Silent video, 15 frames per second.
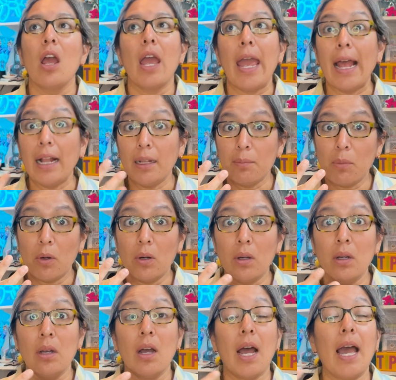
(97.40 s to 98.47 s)

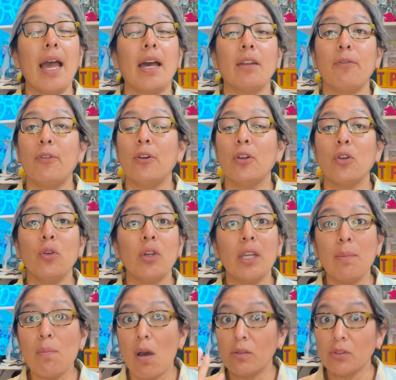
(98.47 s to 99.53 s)
Elmo and for
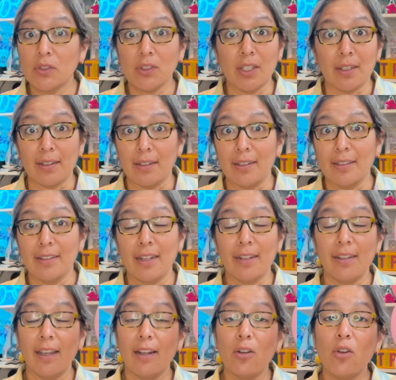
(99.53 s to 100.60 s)
Cookie Monster,
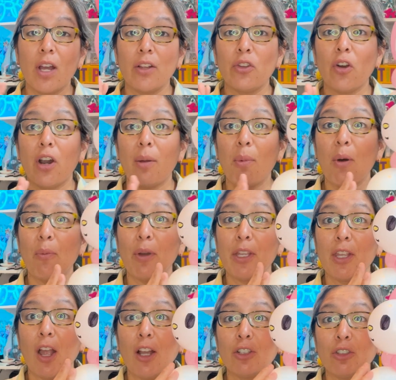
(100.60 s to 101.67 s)
that they look adorable
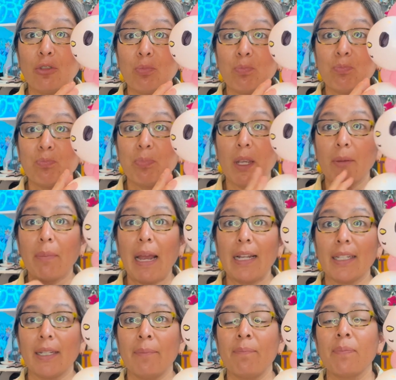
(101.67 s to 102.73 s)
with Dosh, big
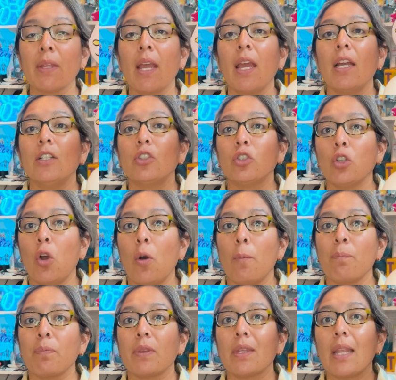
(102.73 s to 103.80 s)
belly. So
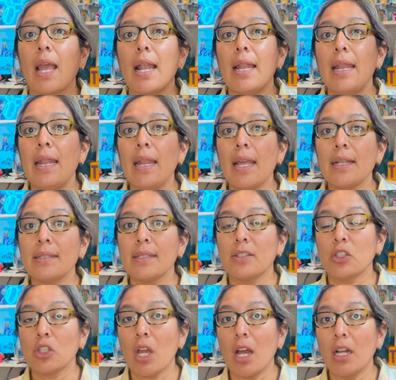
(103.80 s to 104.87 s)
let's
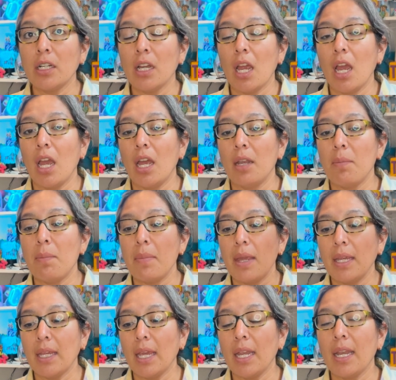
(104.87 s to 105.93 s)
start and
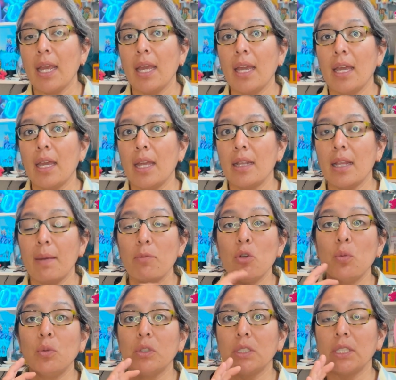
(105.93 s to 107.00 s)
make it, and then
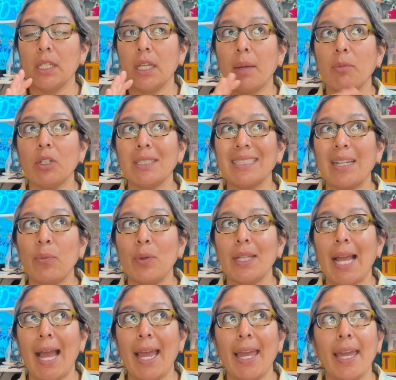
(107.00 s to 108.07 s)
you will see. I'm gonna start with
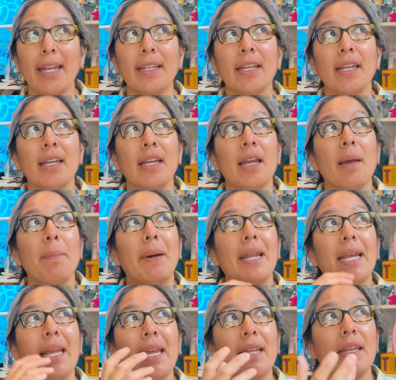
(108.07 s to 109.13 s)
the head, but
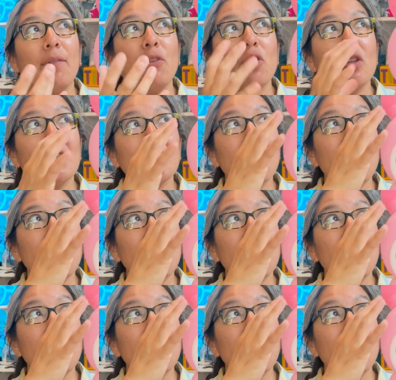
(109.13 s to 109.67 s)
again, if you just